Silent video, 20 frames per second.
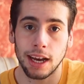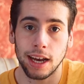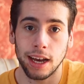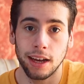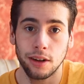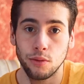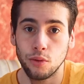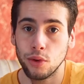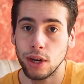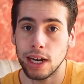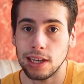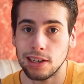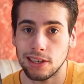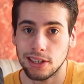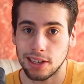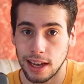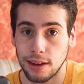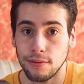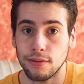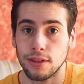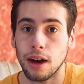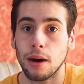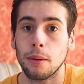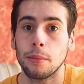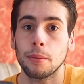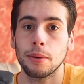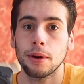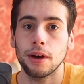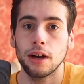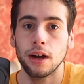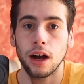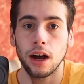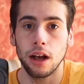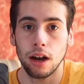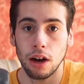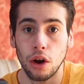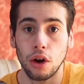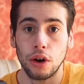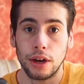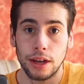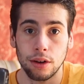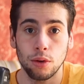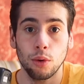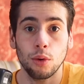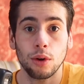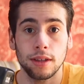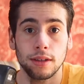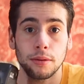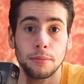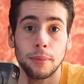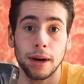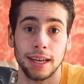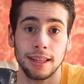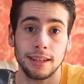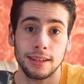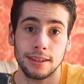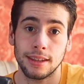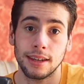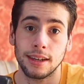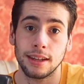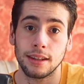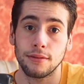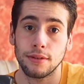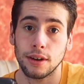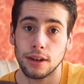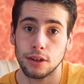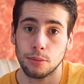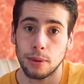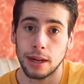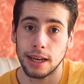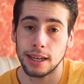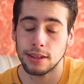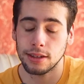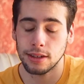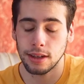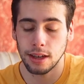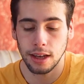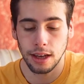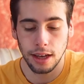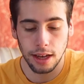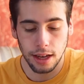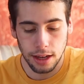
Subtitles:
and I had really saved up a lot in order to buy this thing in the first place.